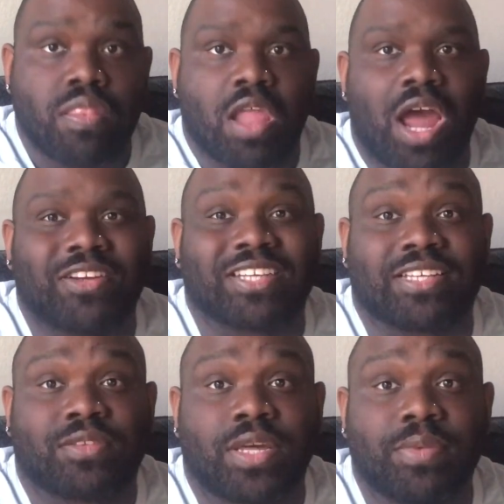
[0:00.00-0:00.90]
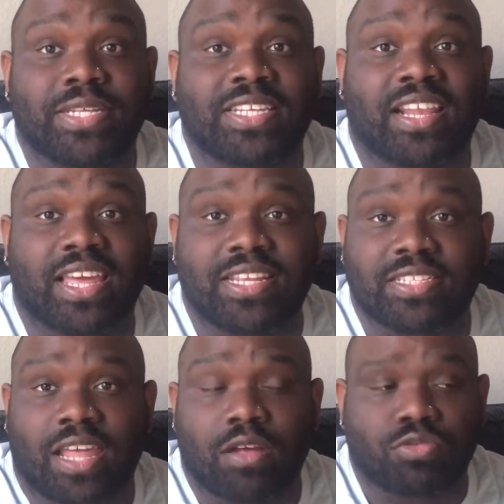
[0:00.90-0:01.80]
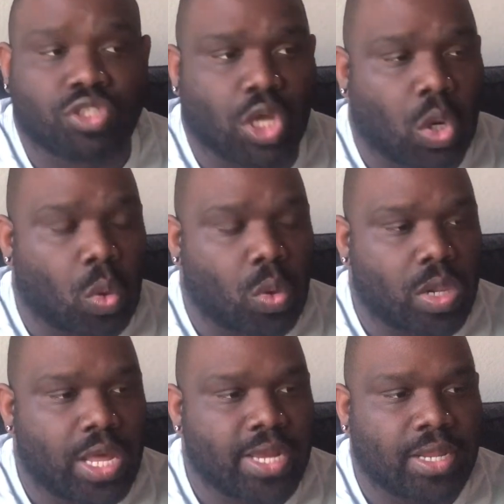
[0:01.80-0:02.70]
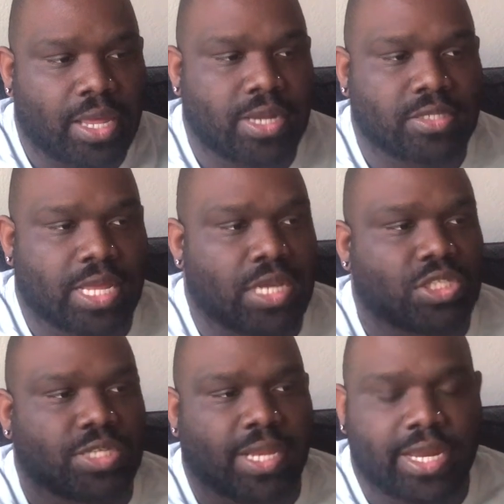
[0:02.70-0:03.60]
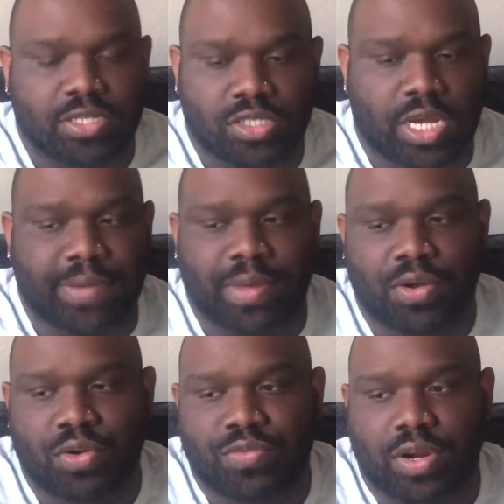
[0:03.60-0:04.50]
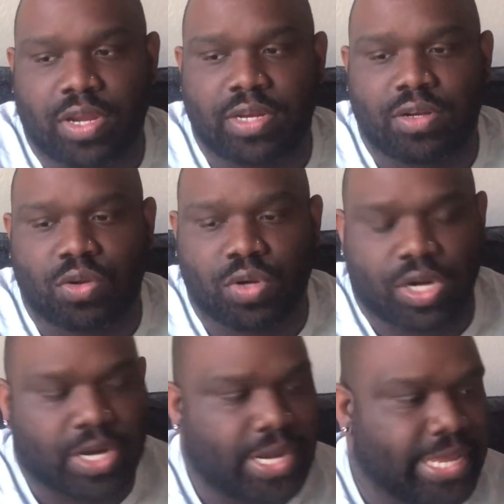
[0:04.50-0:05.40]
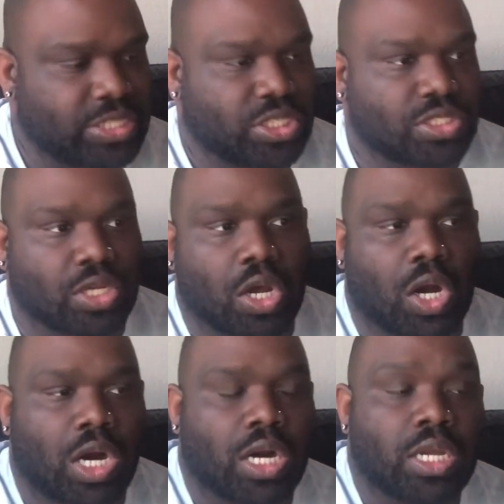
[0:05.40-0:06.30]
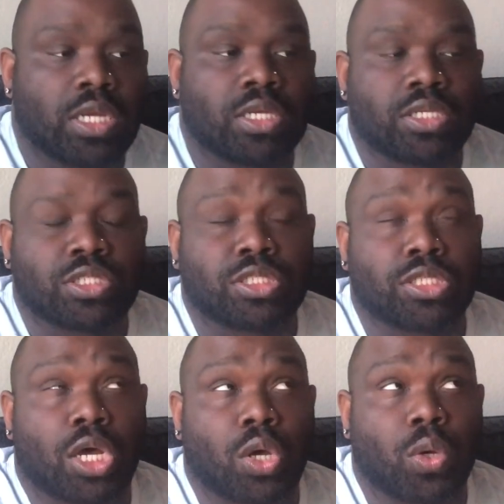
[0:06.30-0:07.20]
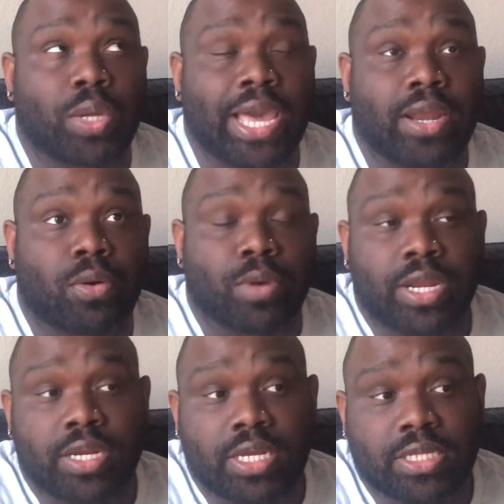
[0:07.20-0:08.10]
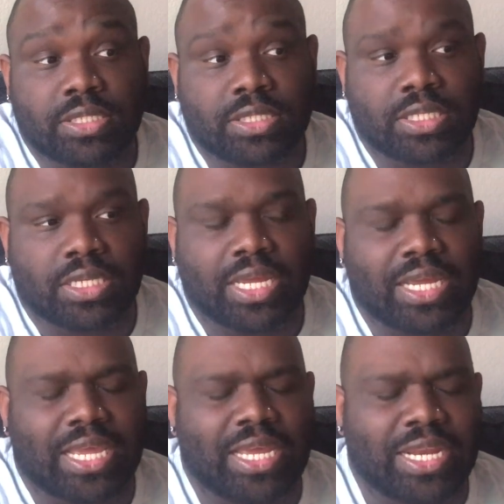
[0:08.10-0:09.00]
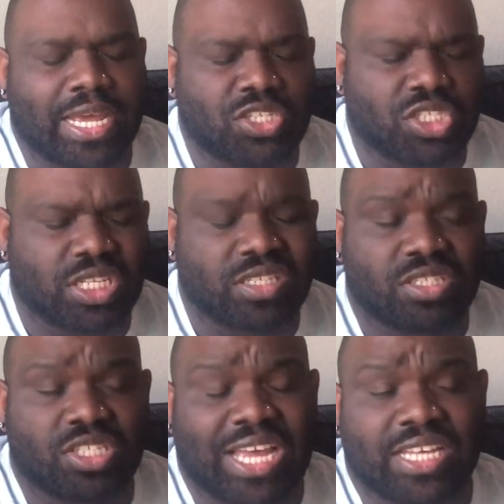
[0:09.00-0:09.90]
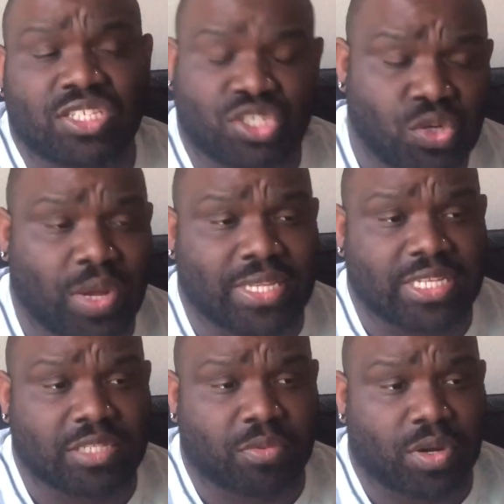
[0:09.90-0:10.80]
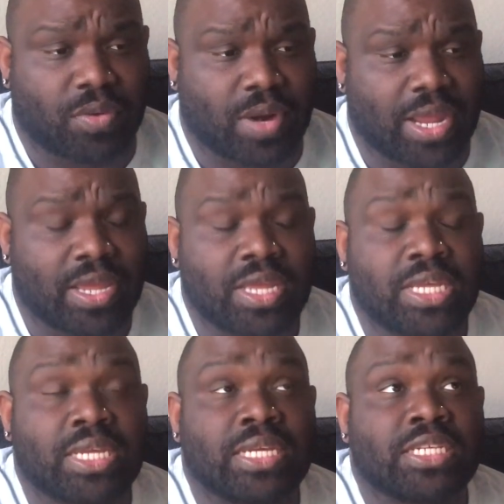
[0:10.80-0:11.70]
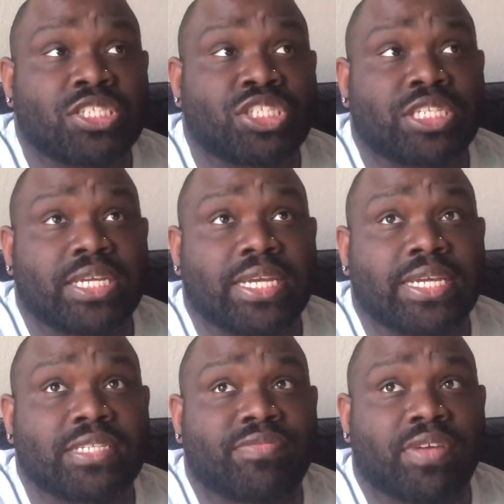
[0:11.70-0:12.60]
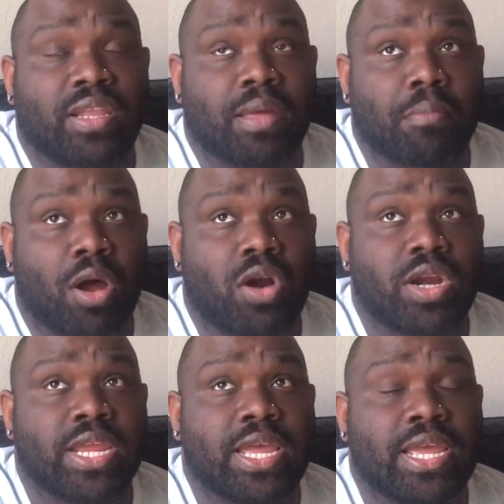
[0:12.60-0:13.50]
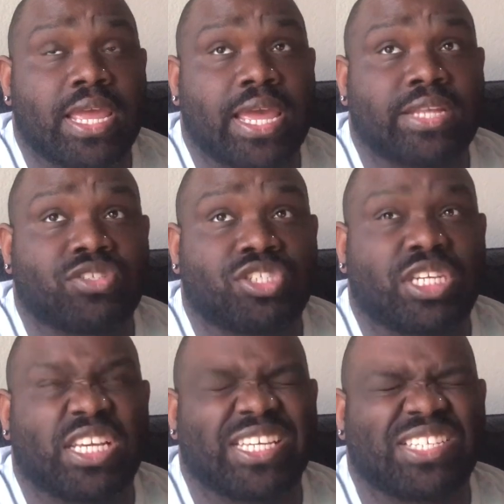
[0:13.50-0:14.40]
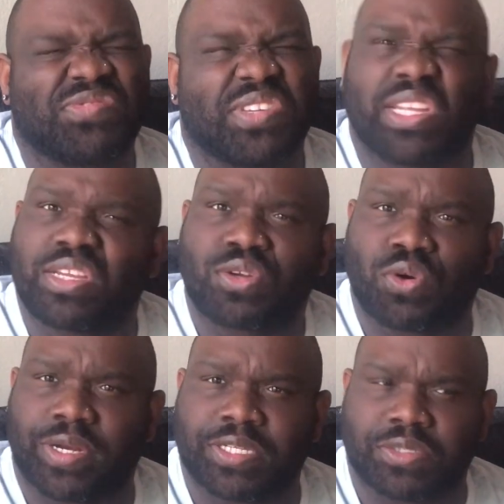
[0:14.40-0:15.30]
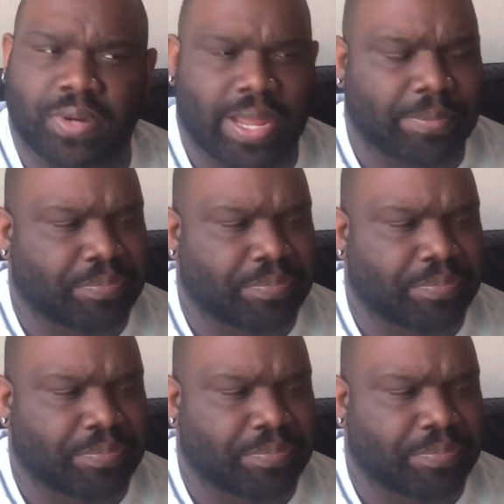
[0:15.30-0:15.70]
All right, you guys, so then we get to the ladies' lounge. So in the ladies' lounge, the ladies are talking about who their connections are. So Katarina's connections, she has two at this point, right? She is feeling Marie and she is feeling Chris, right?